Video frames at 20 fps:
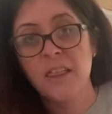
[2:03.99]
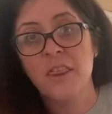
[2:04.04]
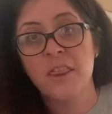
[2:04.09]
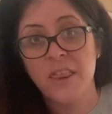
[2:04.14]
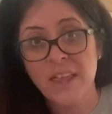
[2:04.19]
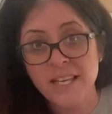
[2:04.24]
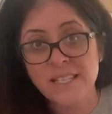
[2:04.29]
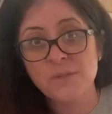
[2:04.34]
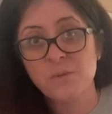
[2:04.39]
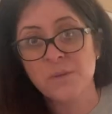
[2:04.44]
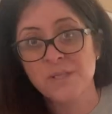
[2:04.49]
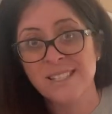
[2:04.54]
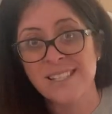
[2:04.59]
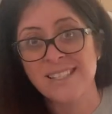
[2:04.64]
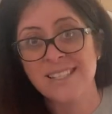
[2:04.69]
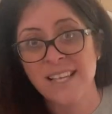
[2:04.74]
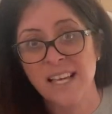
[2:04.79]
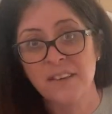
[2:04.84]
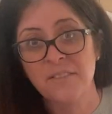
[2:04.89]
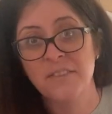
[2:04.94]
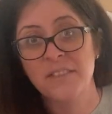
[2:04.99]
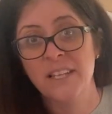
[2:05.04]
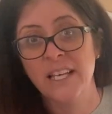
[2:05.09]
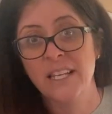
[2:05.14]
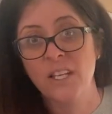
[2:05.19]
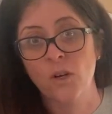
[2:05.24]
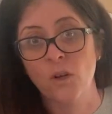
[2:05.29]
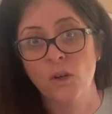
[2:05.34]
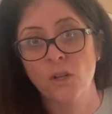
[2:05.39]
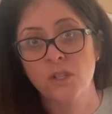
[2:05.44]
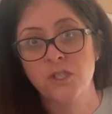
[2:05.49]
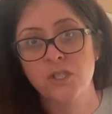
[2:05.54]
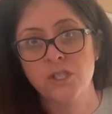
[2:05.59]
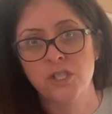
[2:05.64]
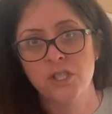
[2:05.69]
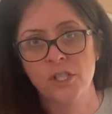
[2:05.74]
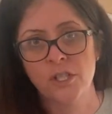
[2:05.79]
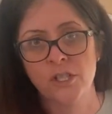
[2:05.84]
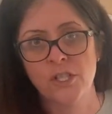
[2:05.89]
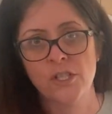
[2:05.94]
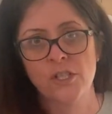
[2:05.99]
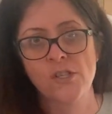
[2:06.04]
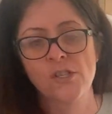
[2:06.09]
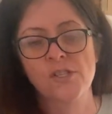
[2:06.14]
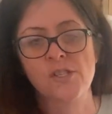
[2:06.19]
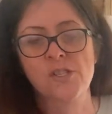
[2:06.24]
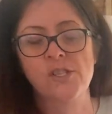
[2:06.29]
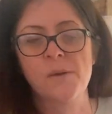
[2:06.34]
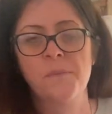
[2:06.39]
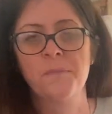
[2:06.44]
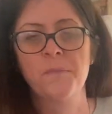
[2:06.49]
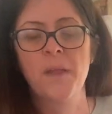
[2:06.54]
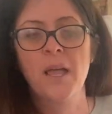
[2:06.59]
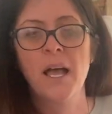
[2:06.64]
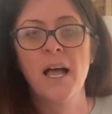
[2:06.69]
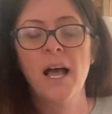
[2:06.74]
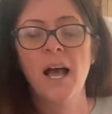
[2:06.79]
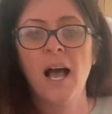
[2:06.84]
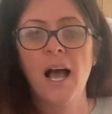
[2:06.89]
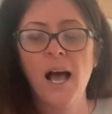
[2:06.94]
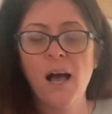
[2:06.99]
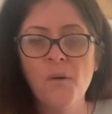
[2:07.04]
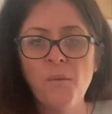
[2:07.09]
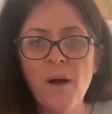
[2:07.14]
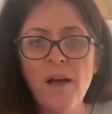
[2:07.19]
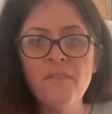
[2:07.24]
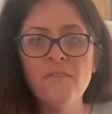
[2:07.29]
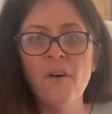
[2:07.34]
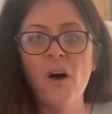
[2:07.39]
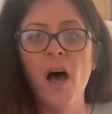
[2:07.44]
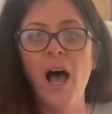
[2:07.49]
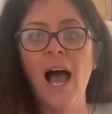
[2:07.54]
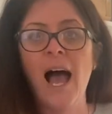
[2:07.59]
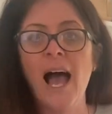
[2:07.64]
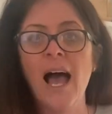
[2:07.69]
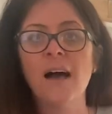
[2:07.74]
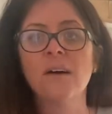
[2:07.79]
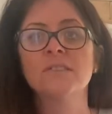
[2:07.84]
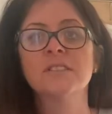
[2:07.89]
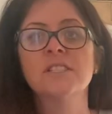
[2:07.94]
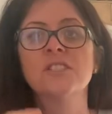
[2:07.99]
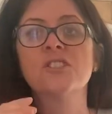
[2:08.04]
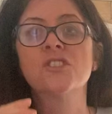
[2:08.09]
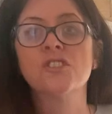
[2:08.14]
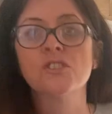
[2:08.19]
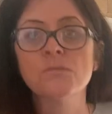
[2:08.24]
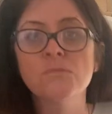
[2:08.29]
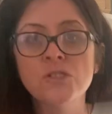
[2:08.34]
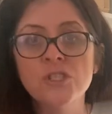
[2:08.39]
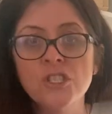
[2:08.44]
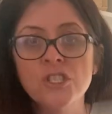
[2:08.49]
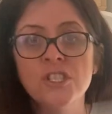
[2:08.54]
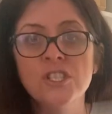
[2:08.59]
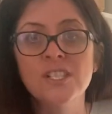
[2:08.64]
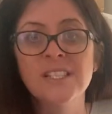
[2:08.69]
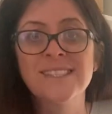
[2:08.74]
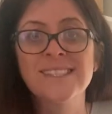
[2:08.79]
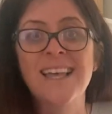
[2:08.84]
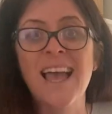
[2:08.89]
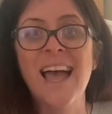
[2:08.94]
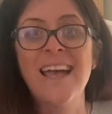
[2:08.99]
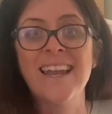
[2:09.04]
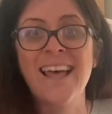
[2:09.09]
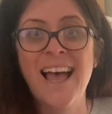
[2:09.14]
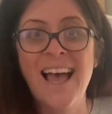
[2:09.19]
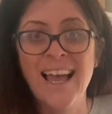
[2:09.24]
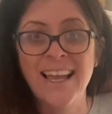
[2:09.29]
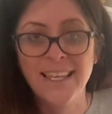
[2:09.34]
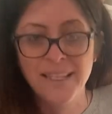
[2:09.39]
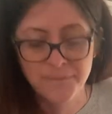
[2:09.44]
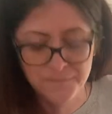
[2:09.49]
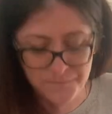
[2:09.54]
this was the same for nearly all students. However, how did some students get an A?